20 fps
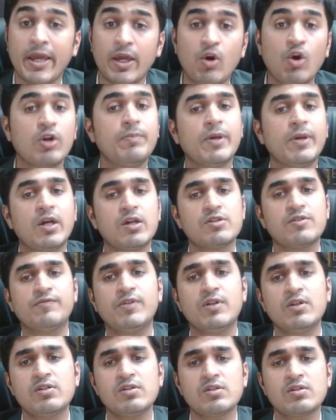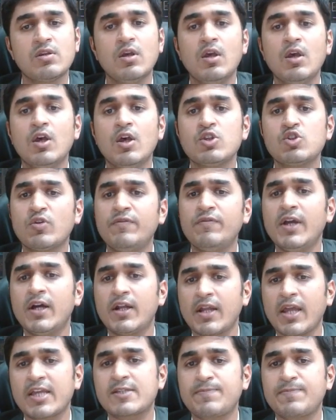Court because of this. So we are
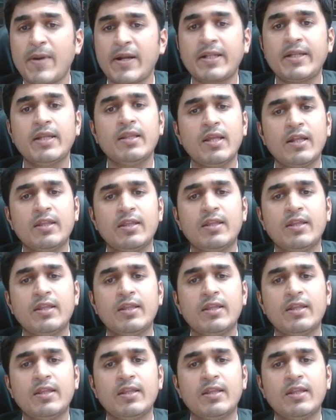expecting that